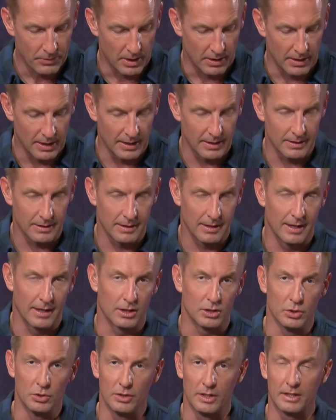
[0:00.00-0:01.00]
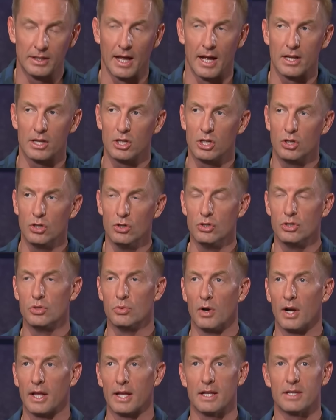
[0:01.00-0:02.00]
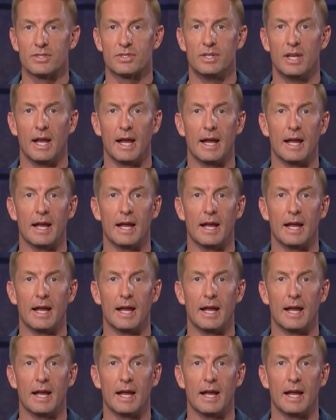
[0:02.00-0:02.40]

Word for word: All right, including that huge one against